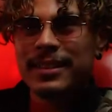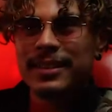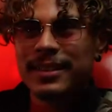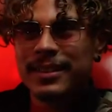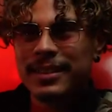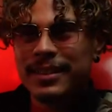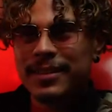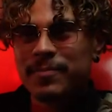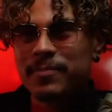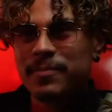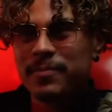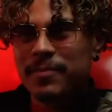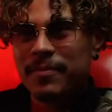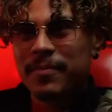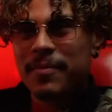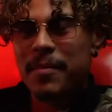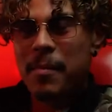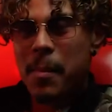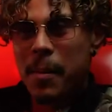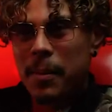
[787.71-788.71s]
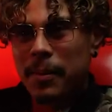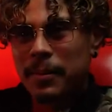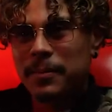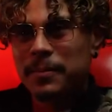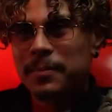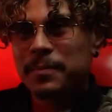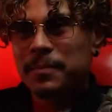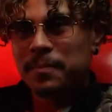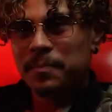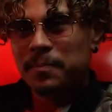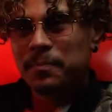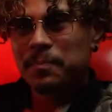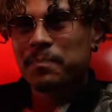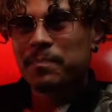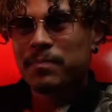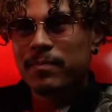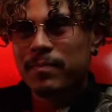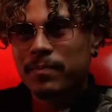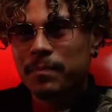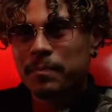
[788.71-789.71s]
And now we recently have
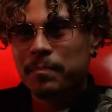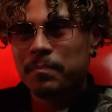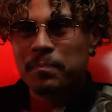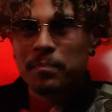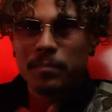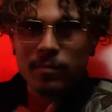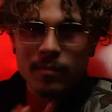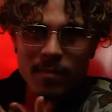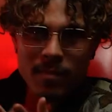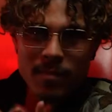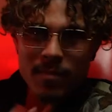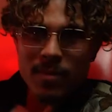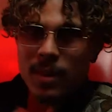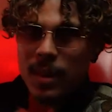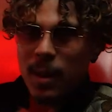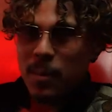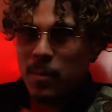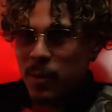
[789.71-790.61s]
Mula. He's doing.